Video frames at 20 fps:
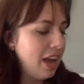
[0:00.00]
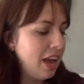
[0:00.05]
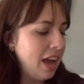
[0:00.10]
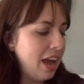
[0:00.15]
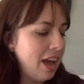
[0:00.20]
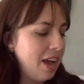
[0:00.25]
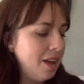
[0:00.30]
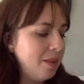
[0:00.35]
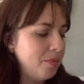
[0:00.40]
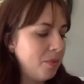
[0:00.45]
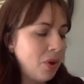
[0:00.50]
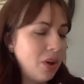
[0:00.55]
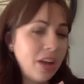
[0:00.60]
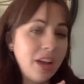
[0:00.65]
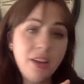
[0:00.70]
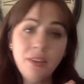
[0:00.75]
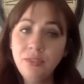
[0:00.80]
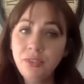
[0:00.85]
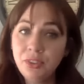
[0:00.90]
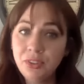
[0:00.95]

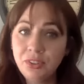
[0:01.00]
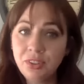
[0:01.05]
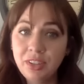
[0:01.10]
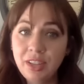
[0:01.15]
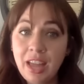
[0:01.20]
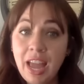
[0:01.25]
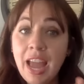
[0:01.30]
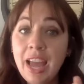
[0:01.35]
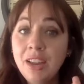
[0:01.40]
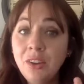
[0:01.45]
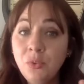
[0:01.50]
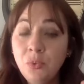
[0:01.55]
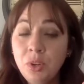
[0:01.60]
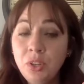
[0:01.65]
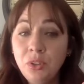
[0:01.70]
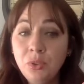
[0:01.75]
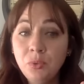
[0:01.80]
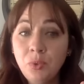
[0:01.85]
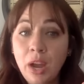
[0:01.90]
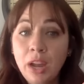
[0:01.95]
And
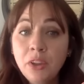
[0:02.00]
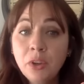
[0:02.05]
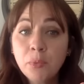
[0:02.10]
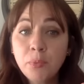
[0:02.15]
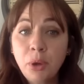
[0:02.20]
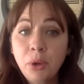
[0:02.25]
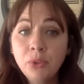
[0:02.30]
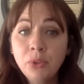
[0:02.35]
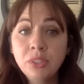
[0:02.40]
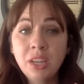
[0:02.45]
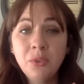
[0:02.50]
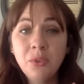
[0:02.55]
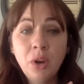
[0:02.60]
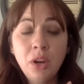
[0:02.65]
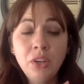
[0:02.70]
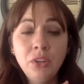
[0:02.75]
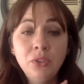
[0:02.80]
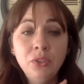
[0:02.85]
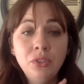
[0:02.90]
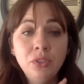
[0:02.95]
when you write your posts, I
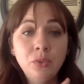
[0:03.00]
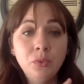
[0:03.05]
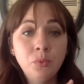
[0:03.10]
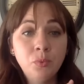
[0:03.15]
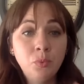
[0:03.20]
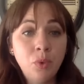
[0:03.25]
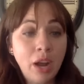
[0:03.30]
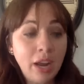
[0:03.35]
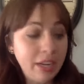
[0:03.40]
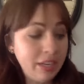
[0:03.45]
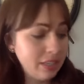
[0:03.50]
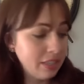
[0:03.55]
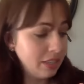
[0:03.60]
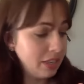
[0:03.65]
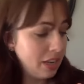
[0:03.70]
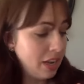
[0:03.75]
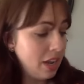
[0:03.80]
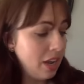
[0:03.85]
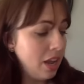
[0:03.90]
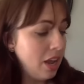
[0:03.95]
want you to write.
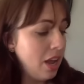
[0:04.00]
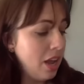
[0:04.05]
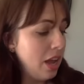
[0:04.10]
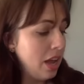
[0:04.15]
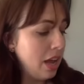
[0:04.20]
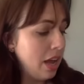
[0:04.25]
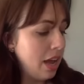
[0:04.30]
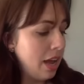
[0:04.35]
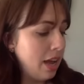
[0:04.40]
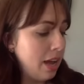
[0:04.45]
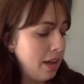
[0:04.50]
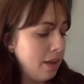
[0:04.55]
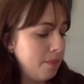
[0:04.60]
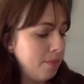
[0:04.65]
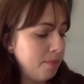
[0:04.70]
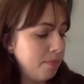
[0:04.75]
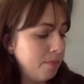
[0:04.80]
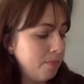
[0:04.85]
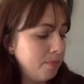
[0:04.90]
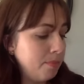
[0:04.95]

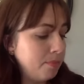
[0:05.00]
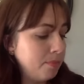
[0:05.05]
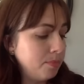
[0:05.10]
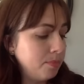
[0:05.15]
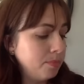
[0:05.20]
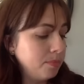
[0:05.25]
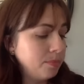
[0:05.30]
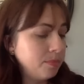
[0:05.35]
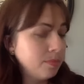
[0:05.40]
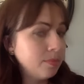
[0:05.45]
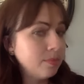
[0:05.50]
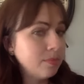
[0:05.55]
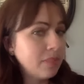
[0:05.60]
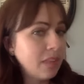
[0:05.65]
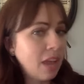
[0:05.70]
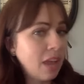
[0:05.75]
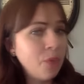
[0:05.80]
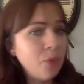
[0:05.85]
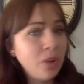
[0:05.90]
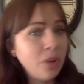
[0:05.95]
I
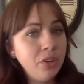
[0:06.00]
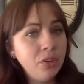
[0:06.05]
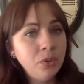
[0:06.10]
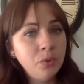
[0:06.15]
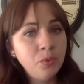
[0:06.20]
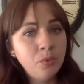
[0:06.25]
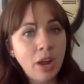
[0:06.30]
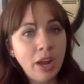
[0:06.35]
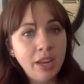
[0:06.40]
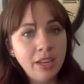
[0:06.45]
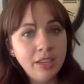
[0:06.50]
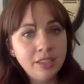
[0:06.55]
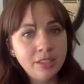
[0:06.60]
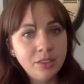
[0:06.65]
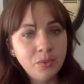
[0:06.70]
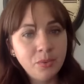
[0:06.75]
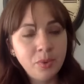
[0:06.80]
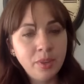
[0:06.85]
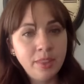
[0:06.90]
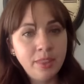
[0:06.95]
want you to write
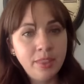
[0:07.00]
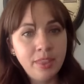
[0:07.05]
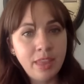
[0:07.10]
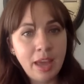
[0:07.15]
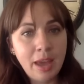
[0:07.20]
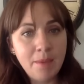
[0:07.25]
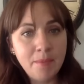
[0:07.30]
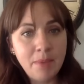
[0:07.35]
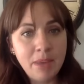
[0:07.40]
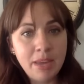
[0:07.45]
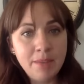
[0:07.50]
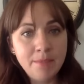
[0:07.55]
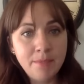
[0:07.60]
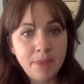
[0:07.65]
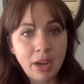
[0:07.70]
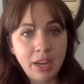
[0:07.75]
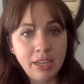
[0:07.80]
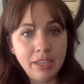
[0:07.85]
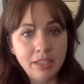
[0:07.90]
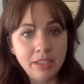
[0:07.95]
with them in
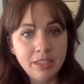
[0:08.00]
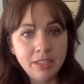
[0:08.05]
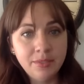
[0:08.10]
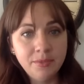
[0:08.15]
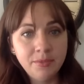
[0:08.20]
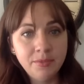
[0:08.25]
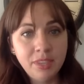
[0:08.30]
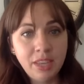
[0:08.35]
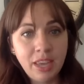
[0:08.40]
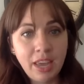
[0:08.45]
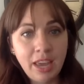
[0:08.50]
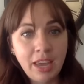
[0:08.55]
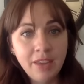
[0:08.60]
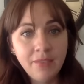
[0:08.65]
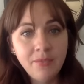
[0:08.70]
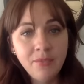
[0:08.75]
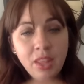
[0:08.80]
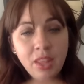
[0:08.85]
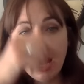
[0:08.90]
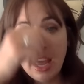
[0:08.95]
mind.
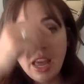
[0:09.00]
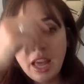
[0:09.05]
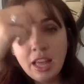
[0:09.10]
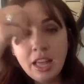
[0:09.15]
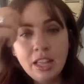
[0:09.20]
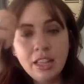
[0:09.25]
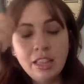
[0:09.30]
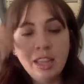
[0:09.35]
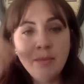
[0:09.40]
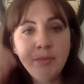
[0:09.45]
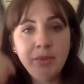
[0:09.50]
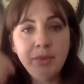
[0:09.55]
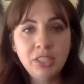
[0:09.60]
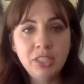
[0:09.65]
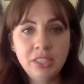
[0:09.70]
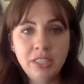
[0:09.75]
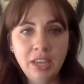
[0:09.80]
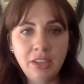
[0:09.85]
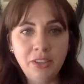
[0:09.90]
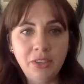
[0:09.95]
Okay. Let me
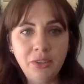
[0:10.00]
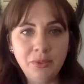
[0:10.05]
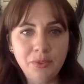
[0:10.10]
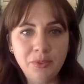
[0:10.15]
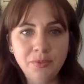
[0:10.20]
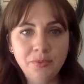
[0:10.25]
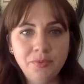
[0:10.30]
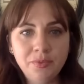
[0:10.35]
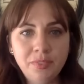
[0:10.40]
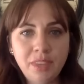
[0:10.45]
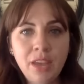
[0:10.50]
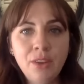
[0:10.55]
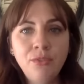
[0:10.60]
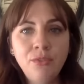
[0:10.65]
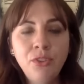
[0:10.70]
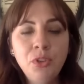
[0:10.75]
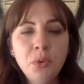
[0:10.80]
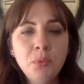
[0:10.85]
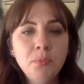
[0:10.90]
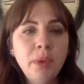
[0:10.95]
just tell you,
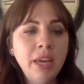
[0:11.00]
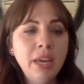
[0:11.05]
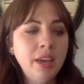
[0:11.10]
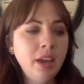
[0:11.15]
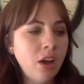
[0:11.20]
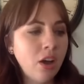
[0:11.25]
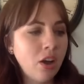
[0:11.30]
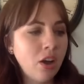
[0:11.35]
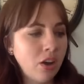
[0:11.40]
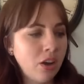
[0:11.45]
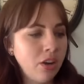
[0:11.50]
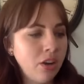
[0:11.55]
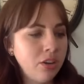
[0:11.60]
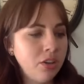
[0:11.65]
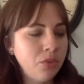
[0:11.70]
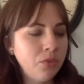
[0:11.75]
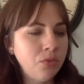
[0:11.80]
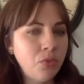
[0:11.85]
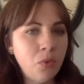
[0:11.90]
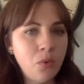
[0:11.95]
if you make it
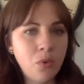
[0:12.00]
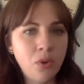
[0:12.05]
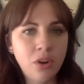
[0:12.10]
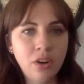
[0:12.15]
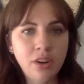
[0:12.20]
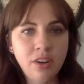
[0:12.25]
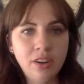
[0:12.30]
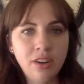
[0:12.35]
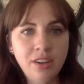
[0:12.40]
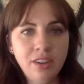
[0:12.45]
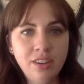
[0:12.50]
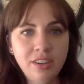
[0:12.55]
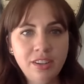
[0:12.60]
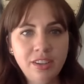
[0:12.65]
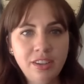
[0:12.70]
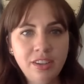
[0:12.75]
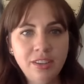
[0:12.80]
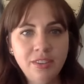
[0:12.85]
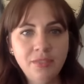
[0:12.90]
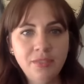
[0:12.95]
hard for
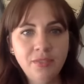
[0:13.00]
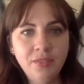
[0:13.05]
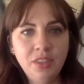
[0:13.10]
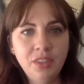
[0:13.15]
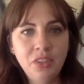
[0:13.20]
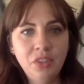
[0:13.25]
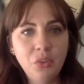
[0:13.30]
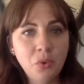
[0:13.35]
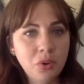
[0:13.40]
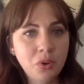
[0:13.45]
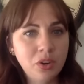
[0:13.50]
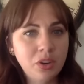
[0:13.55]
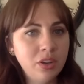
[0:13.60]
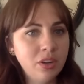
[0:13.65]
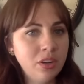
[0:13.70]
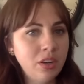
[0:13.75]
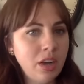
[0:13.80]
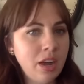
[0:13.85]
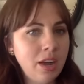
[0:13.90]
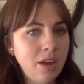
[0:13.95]

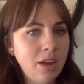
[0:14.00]
your,